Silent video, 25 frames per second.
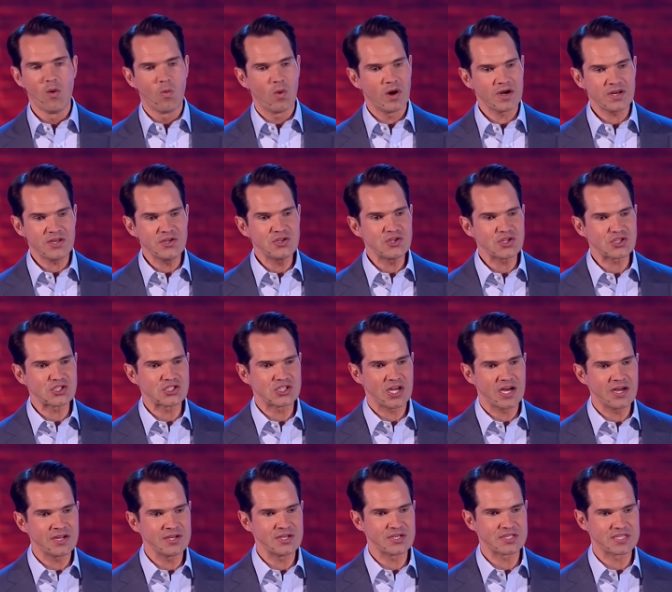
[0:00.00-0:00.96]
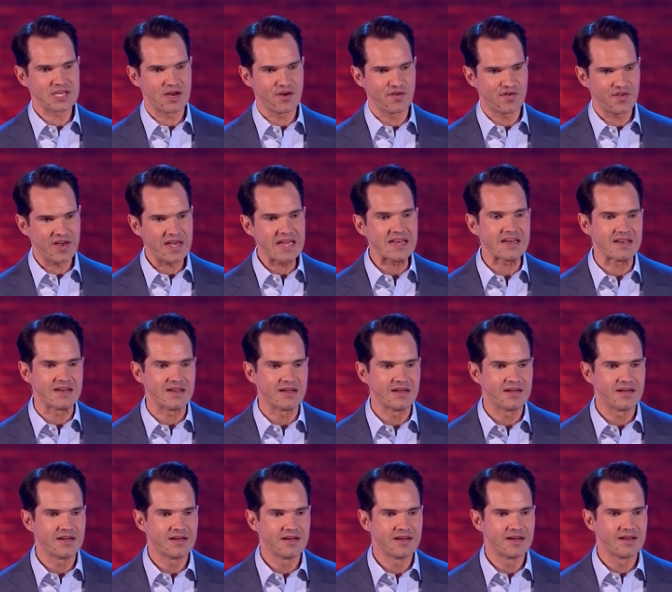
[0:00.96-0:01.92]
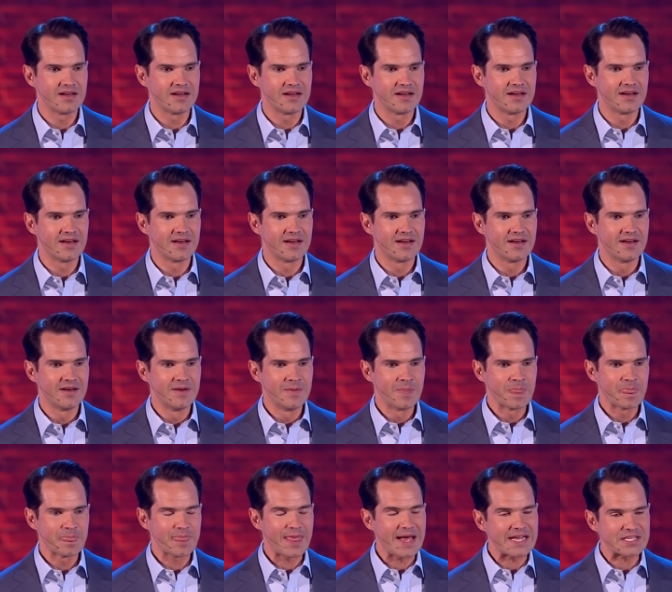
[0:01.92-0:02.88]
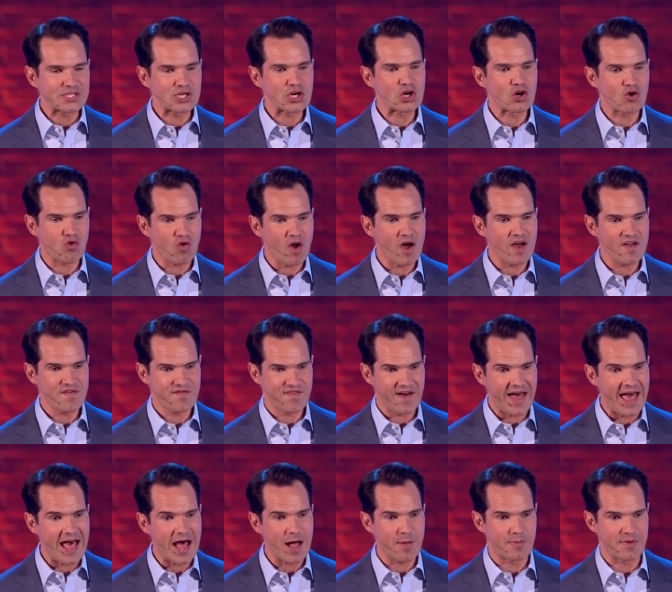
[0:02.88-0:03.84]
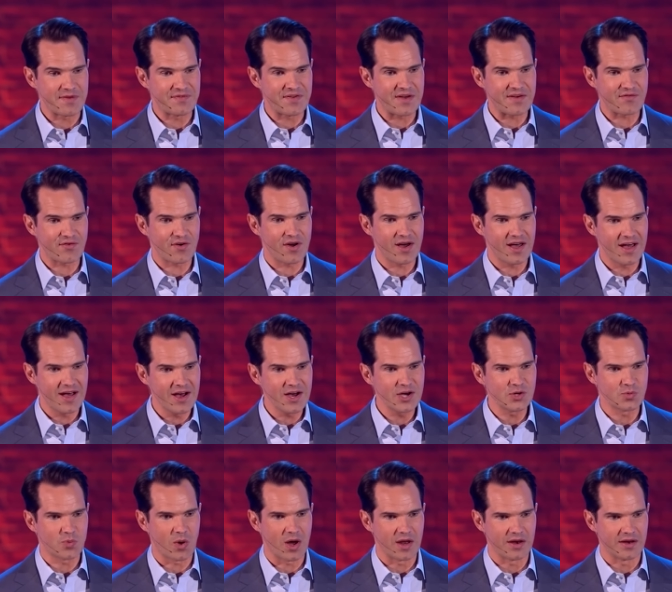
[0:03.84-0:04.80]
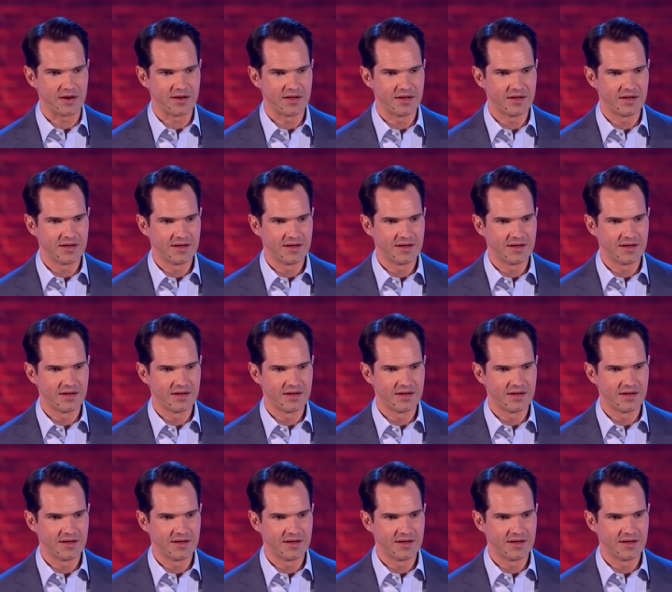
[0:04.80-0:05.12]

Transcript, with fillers: Why don't you just turn yourself in? That's a cry for help if ever I heard one.